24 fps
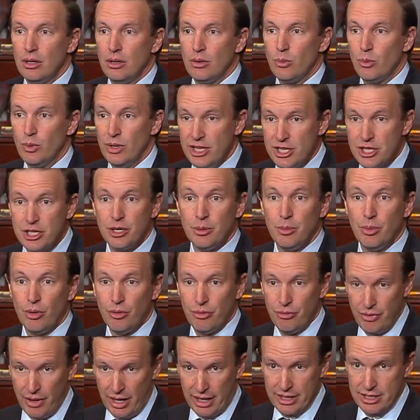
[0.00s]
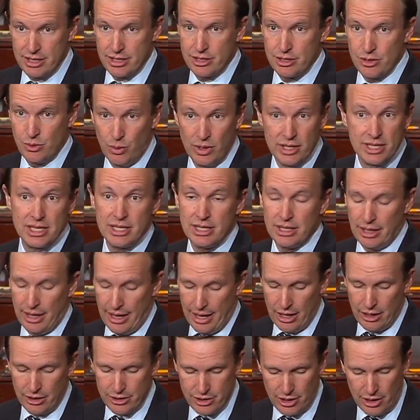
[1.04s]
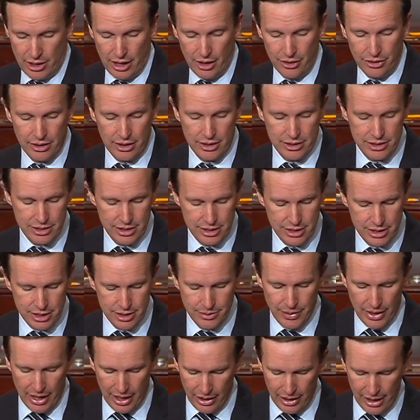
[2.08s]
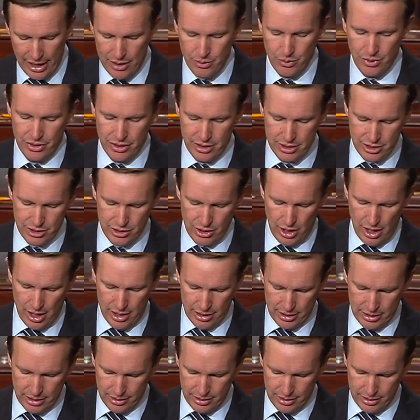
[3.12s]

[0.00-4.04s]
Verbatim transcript: reasonable fix to what still ails our healthcare system. And I'll end with this thought